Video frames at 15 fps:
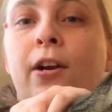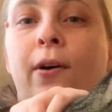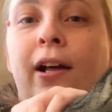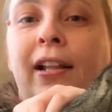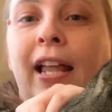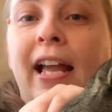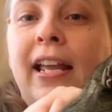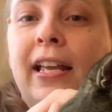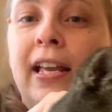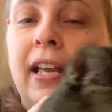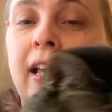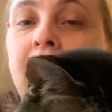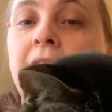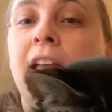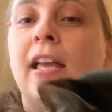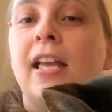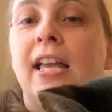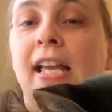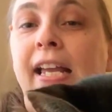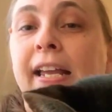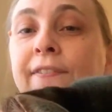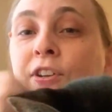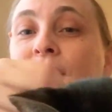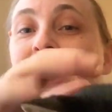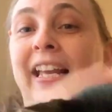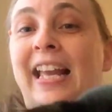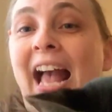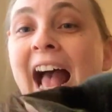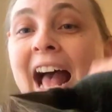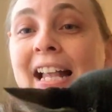a like. If you like
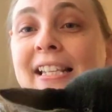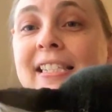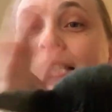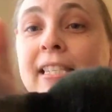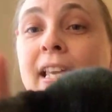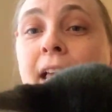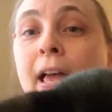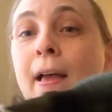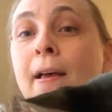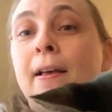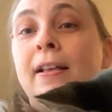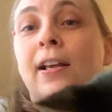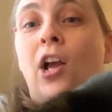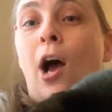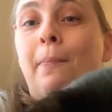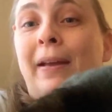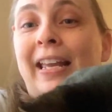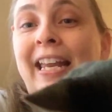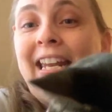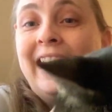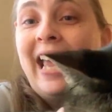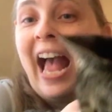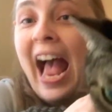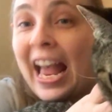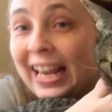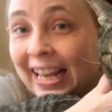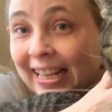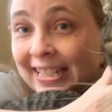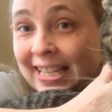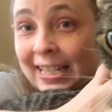cats, comment kitty cat
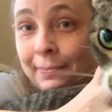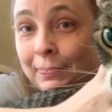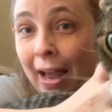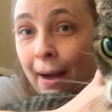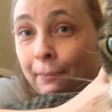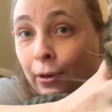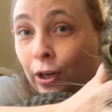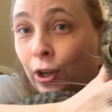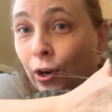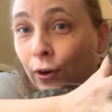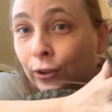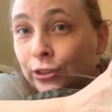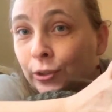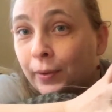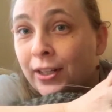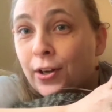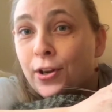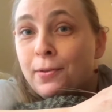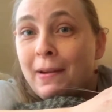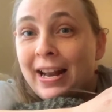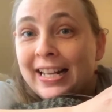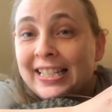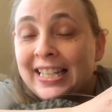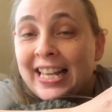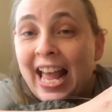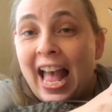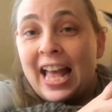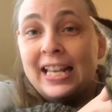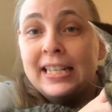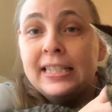down below so we know you made it to the
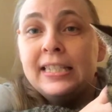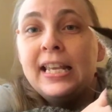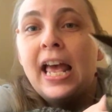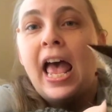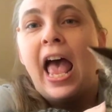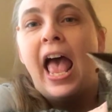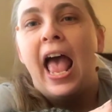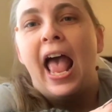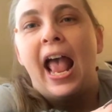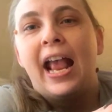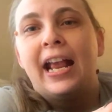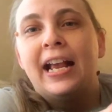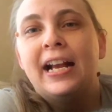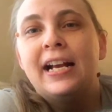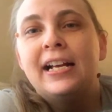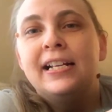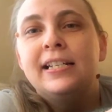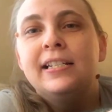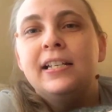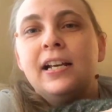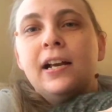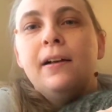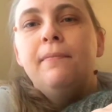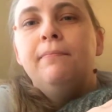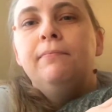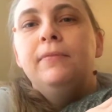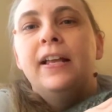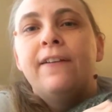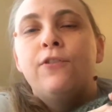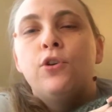end. And
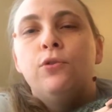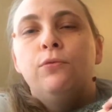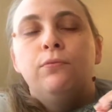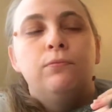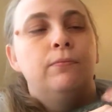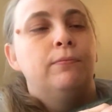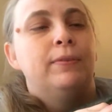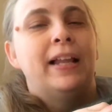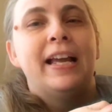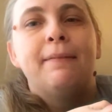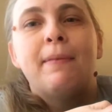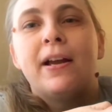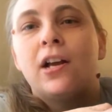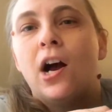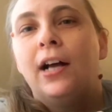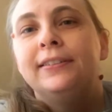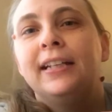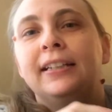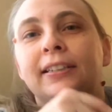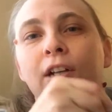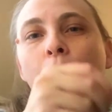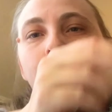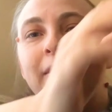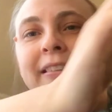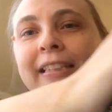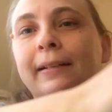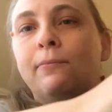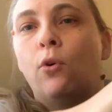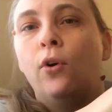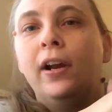if you like my content and hope to see
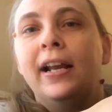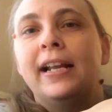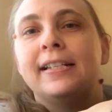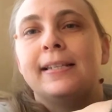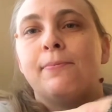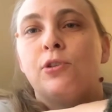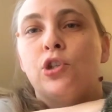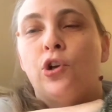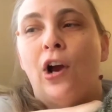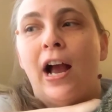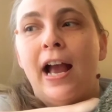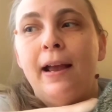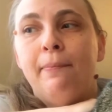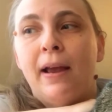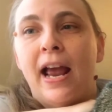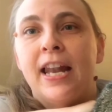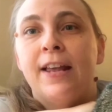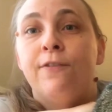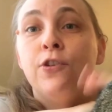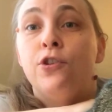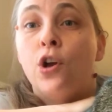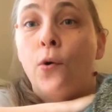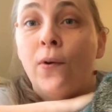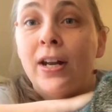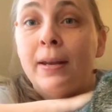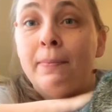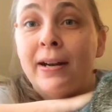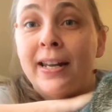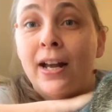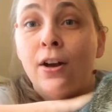more, hit subscribe. And if you know
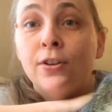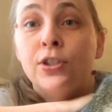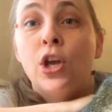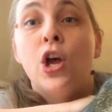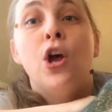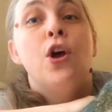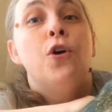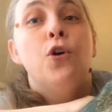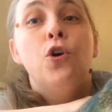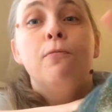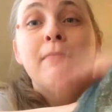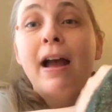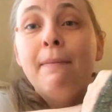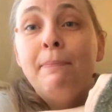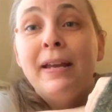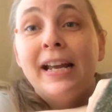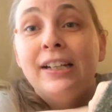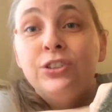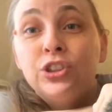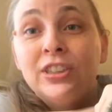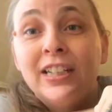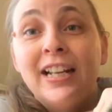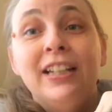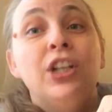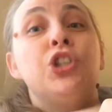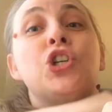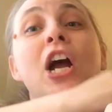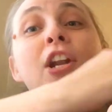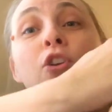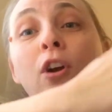anybody else who might be interested in the
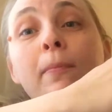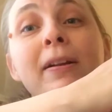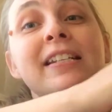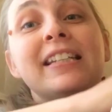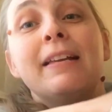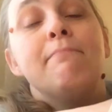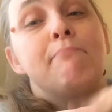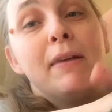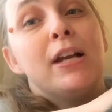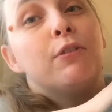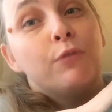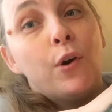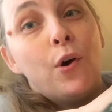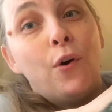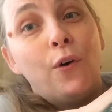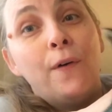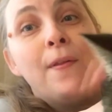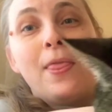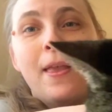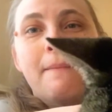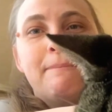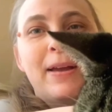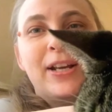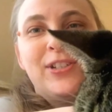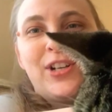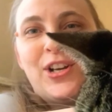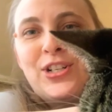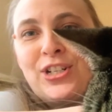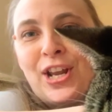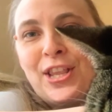ginormously big role, make sure
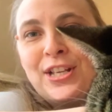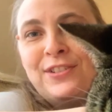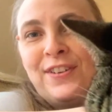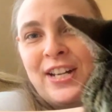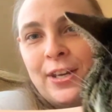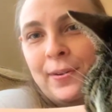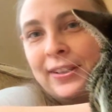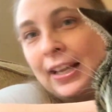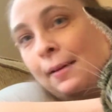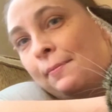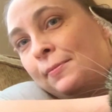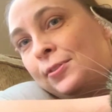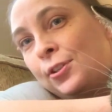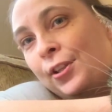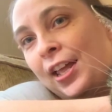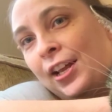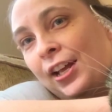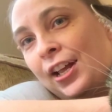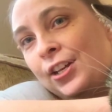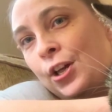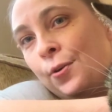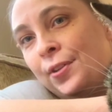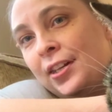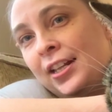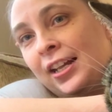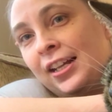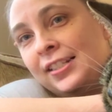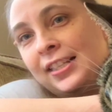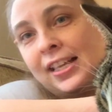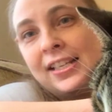you share this video with them so they can know that it
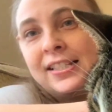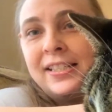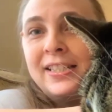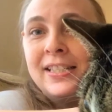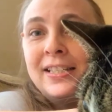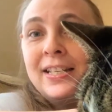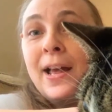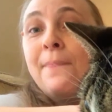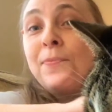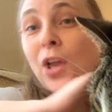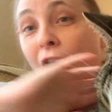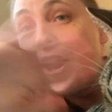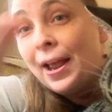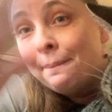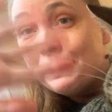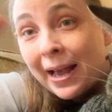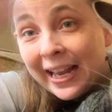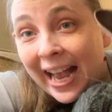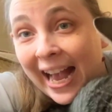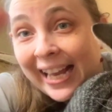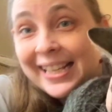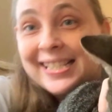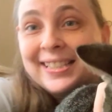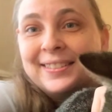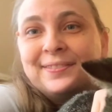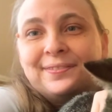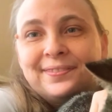exists. All right, bye guys.